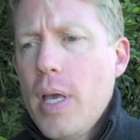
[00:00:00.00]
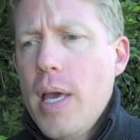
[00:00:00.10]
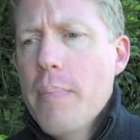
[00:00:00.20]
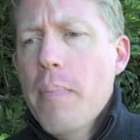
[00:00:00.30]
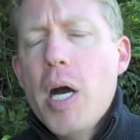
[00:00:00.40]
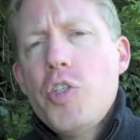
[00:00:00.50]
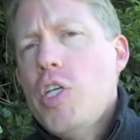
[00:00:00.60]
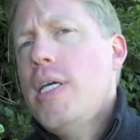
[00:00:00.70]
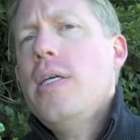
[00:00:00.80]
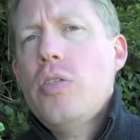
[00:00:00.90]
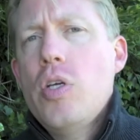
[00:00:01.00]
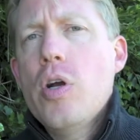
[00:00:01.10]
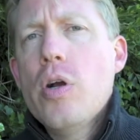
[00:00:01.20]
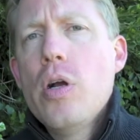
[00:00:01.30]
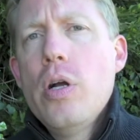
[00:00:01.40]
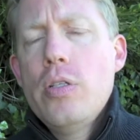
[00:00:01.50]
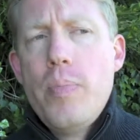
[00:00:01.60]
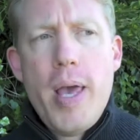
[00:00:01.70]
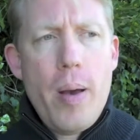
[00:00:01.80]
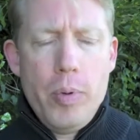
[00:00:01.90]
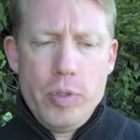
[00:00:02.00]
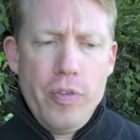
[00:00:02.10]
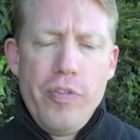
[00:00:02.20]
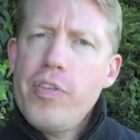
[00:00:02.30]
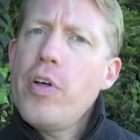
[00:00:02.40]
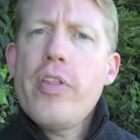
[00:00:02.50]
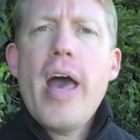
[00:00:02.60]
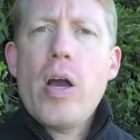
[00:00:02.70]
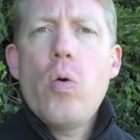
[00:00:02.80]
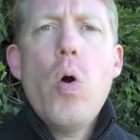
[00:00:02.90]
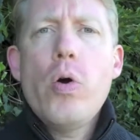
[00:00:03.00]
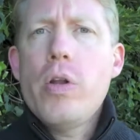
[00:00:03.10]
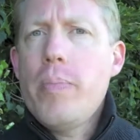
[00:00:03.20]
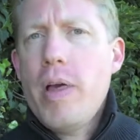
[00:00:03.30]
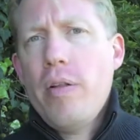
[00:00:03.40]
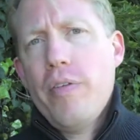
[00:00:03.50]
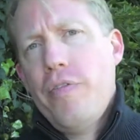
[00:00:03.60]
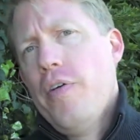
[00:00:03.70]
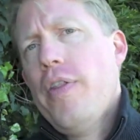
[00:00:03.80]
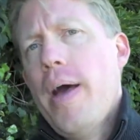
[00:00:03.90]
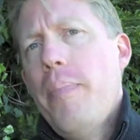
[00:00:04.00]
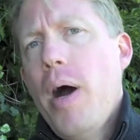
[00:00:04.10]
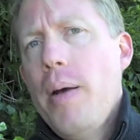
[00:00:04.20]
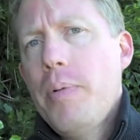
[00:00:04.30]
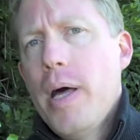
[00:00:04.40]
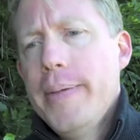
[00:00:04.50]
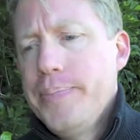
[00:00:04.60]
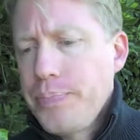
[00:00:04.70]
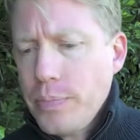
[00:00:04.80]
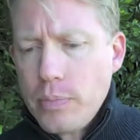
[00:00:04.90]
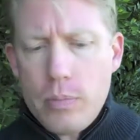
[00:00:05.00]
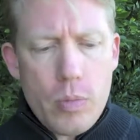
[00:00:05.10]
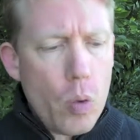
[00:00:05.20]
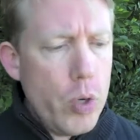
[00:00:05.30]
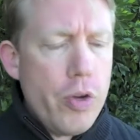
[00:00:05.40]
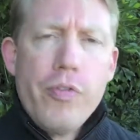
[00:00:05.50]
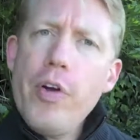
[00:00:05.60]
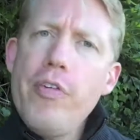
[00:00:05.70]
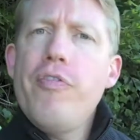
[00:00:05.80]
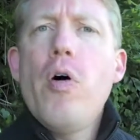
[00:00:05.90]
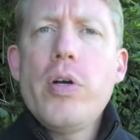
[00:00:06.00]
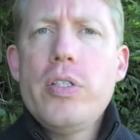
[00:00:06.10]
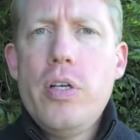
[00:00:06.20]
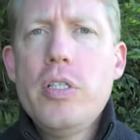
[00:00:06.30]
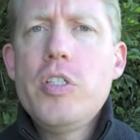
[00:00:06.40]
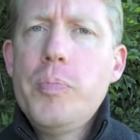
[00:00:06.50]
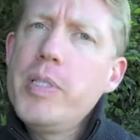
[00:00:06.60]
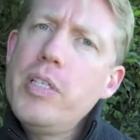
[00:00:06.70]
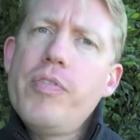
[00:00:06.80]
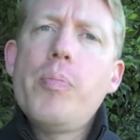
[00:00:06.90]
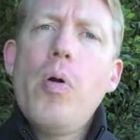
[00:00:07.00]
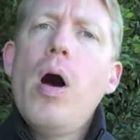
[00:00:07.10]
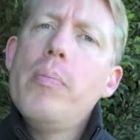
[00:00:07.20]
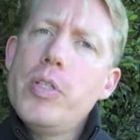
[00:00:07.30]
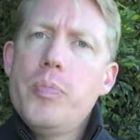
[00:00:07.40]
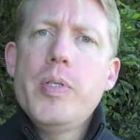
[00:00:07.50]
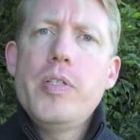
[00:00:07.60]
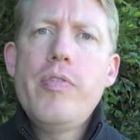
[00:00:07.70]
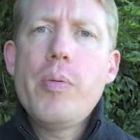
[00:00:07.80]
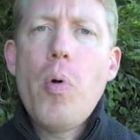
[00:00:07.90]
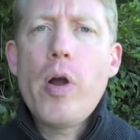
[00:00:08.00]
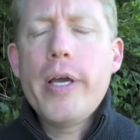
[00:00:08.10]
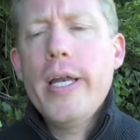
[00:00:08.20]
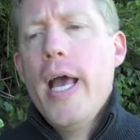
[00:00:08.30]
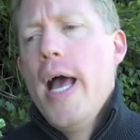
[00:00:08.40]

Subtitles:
Much easier to be able to fill that quota, to be able to fill that pipeline when you're very focused on a specific problem, a specific market.